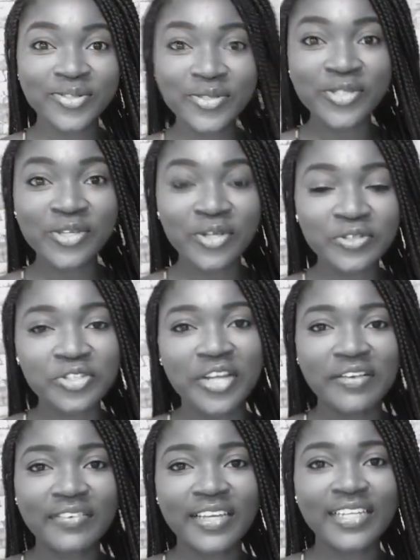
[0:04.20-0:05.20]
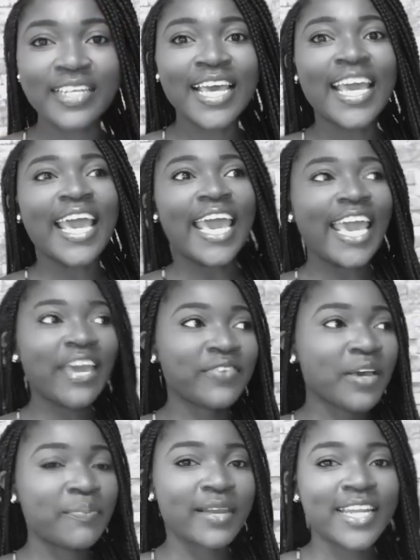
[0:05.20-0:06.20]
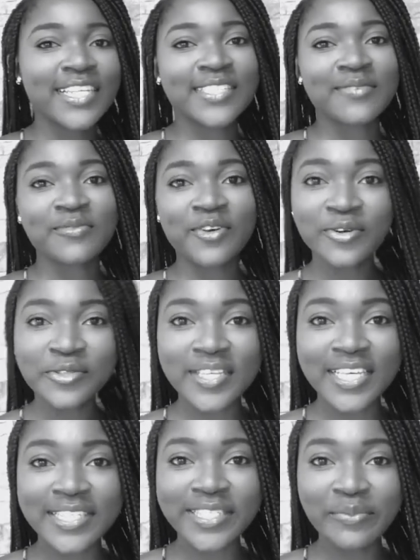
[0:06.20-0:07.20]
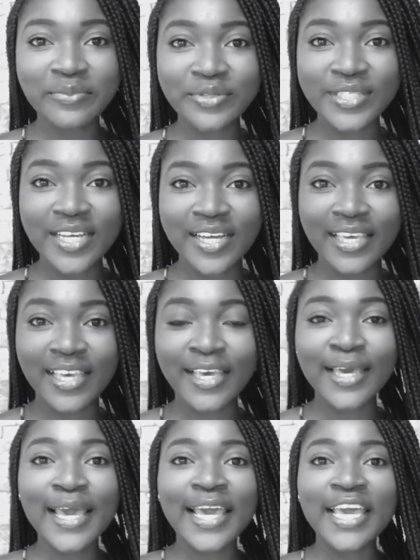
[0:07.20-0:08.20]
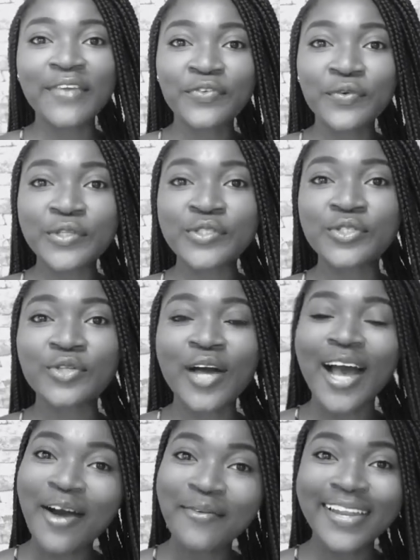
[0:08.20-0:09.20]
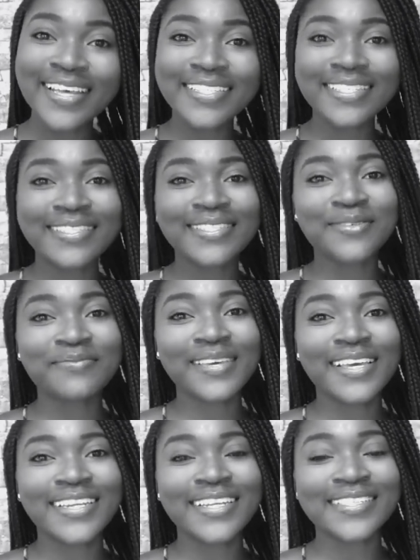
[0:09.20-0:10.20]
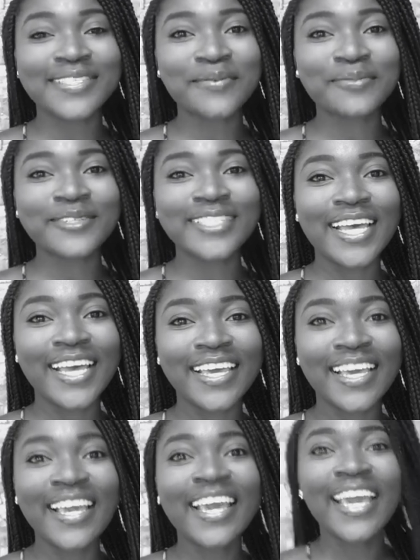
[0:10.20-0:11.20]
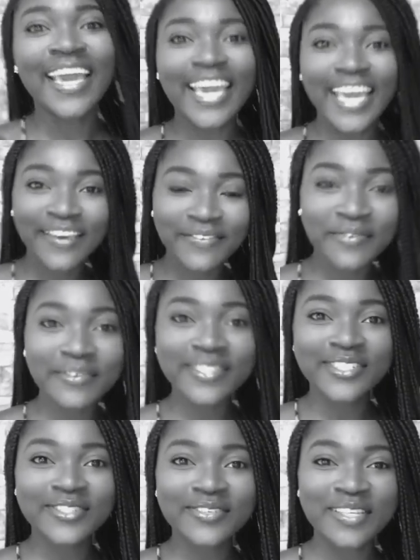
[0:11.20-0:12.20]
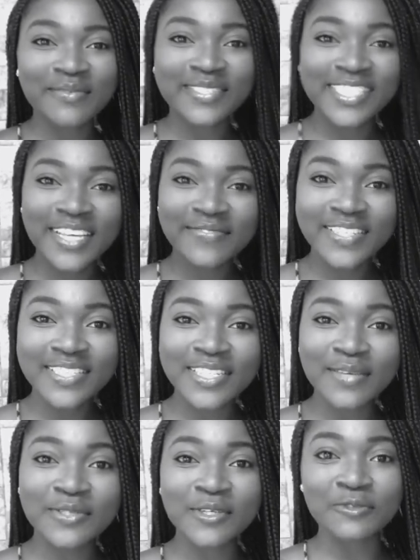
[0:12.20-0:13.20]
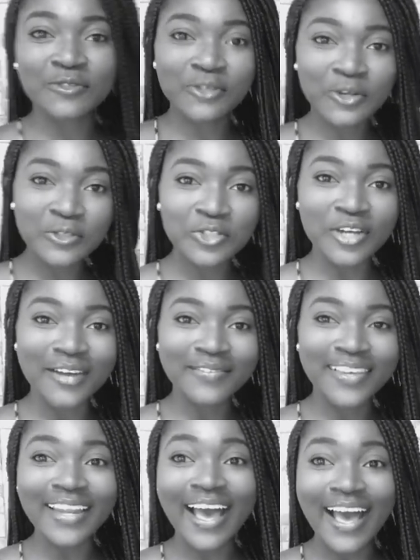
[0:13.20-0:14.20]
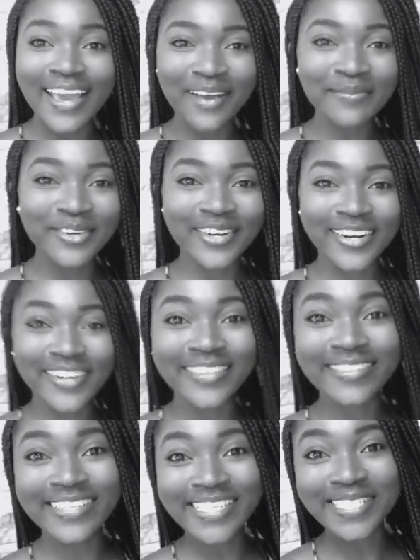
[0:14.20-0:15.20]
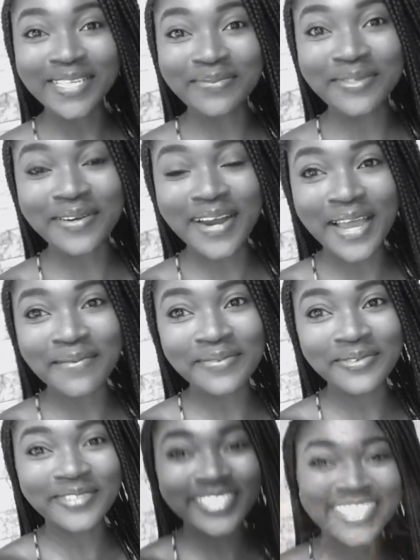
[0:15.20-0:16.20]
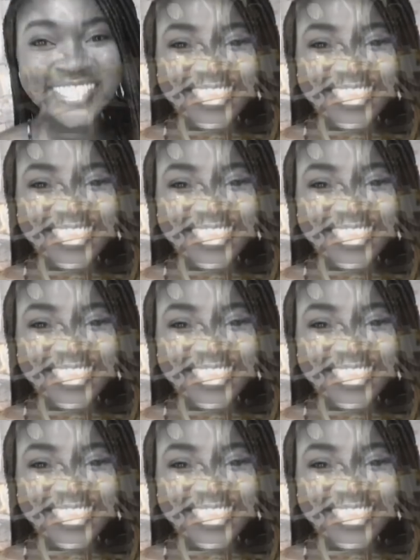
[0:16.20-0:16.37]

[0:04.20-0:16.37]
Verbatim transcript: solo traveling if you're planning to go to istanbul turkey if you want to know how it is to be in istanbul turkey if you want to know some safety tips on solo traveling i am your girl subscribe watch this